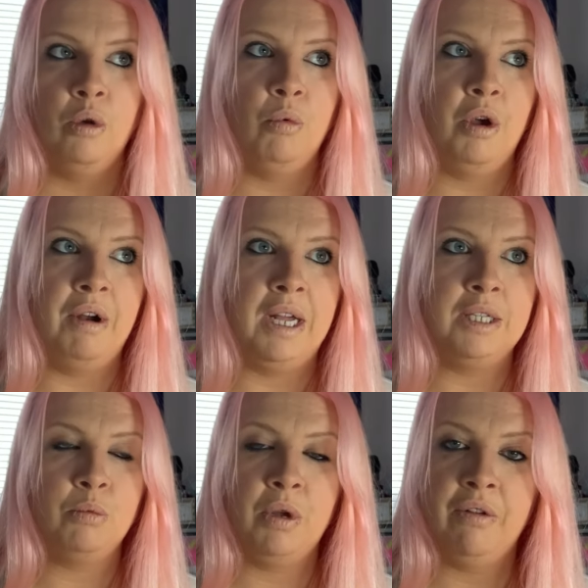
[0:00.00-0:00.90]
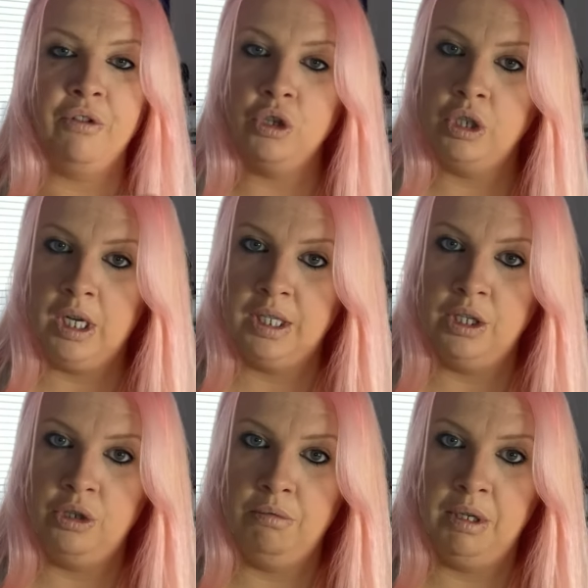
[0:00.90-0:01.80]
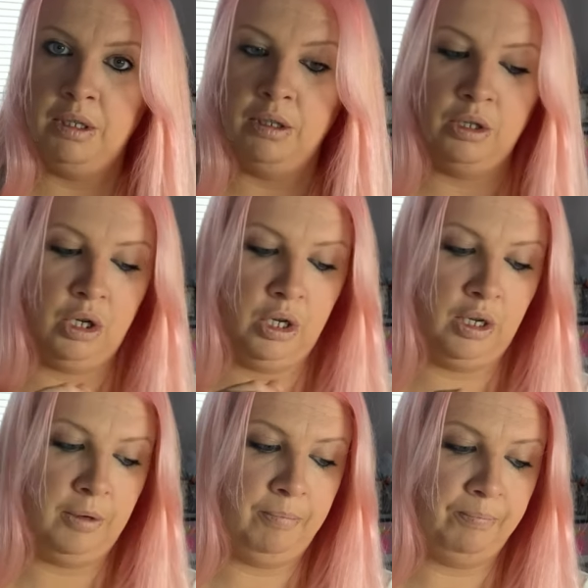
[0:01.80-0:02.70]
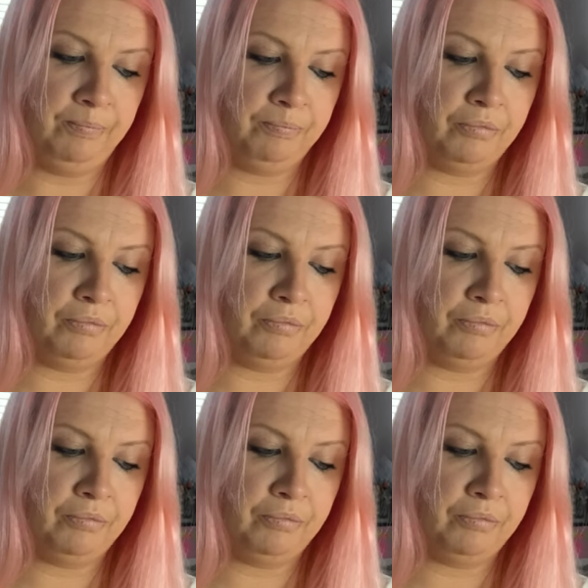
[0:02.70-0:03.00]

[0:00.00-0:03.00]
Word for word: Whereas when I first started doing um,